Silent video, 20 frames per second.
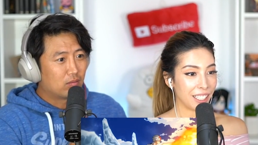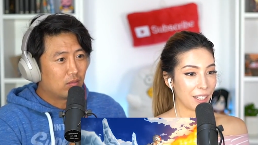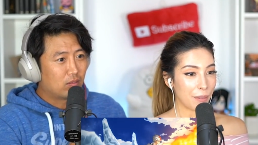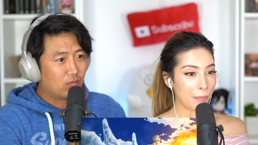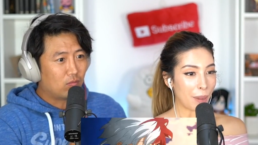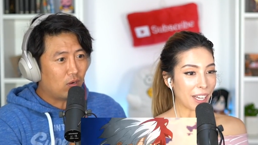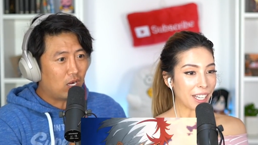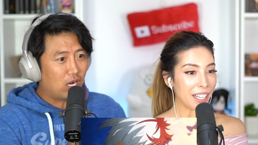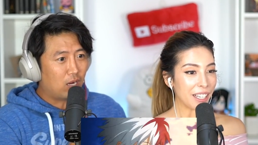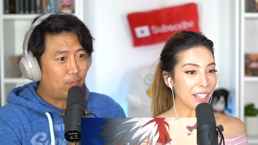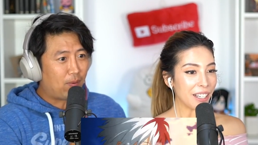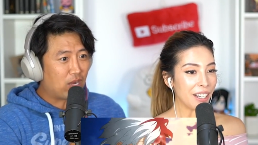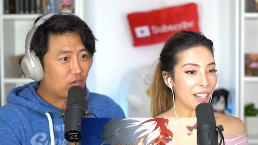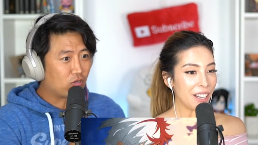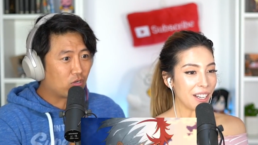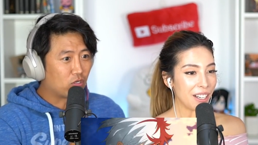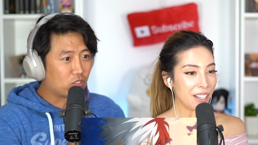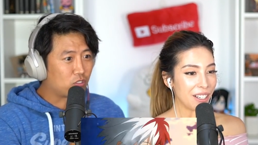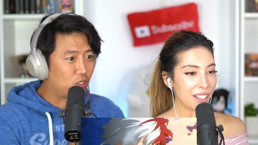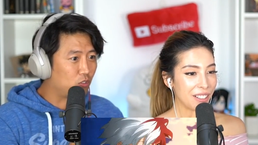
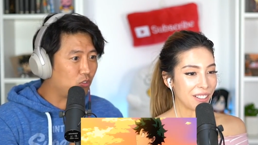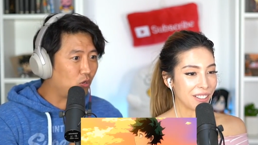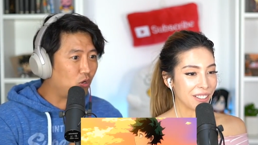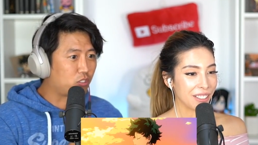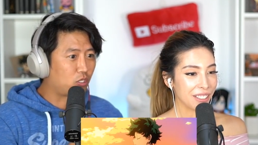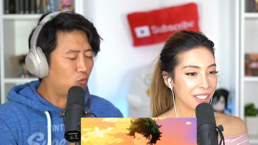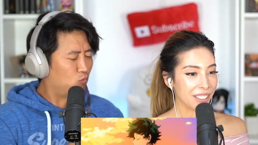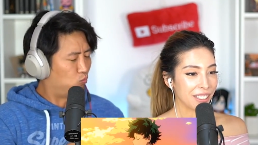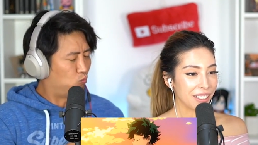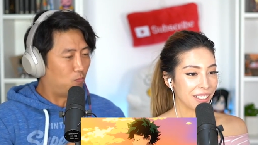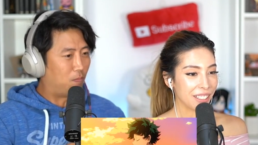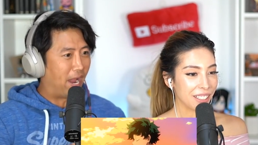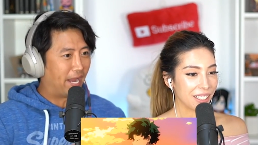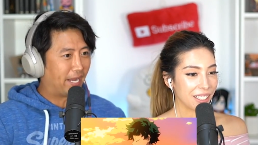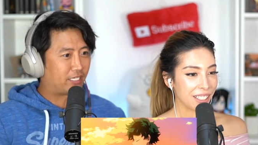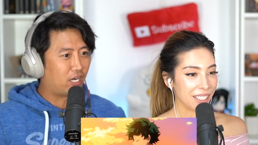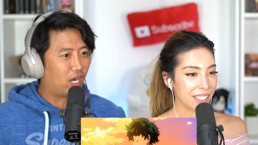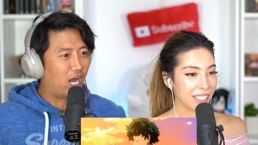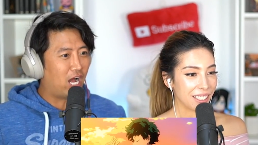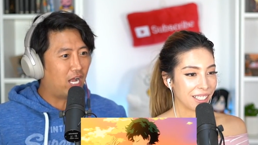Speaker 1: Bakugo, Todoroki. My
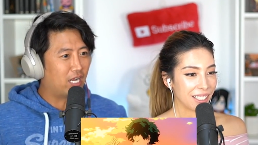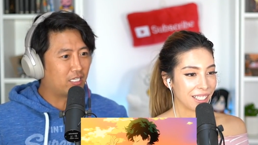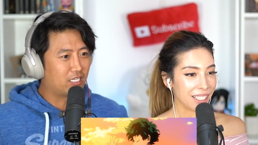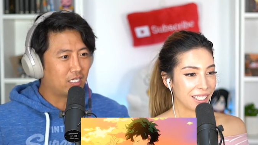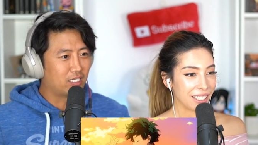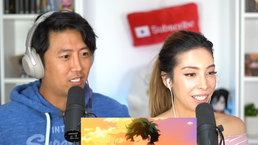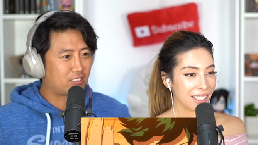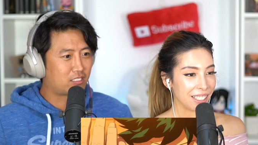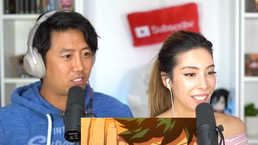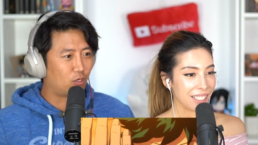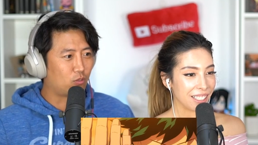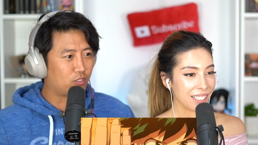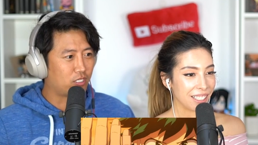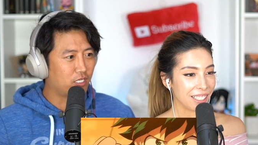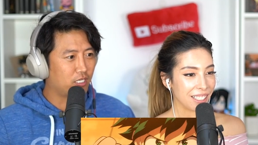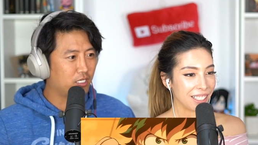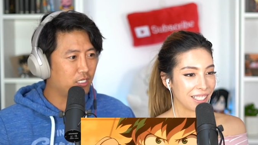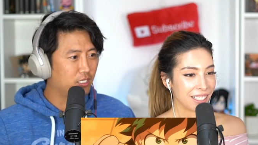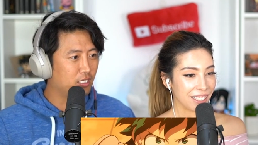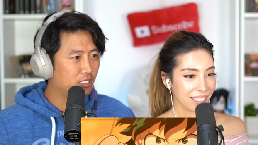God, it looks so
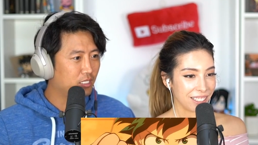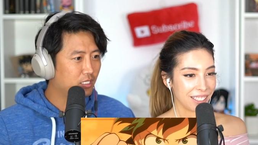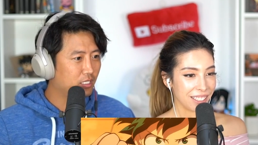good.